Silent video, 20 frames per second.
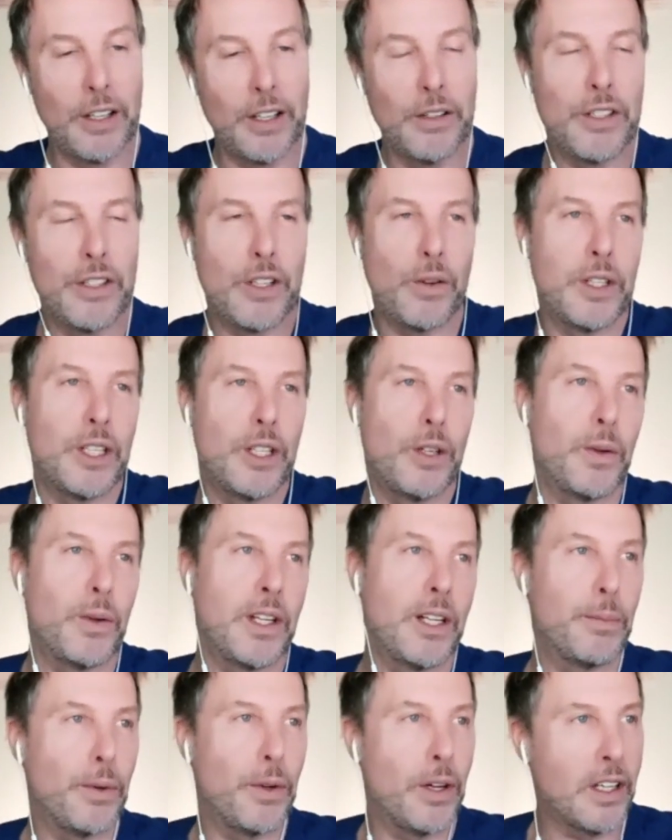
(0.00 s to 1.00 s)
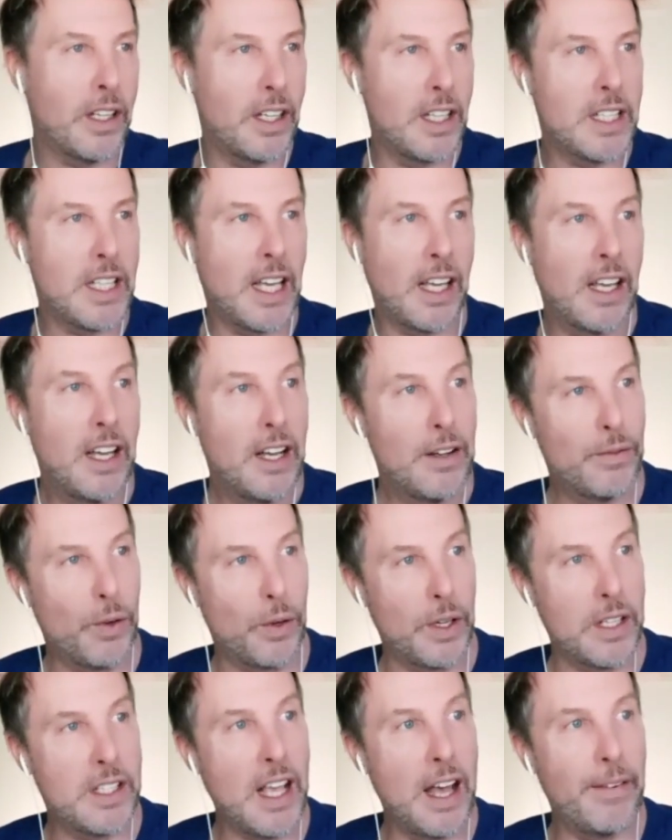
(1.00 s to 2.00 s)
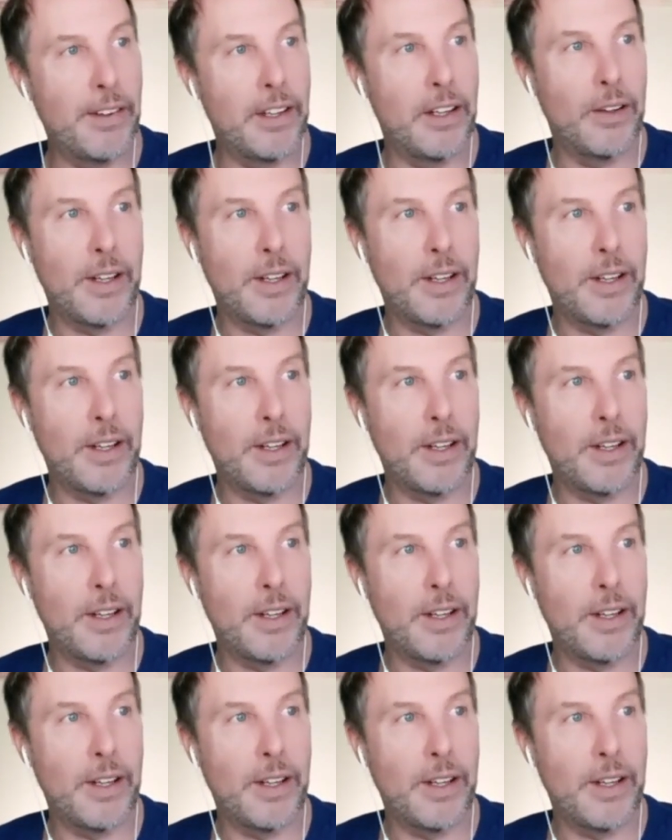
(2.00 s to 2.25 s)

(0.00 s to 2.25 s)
know so when you read a book and it's like 47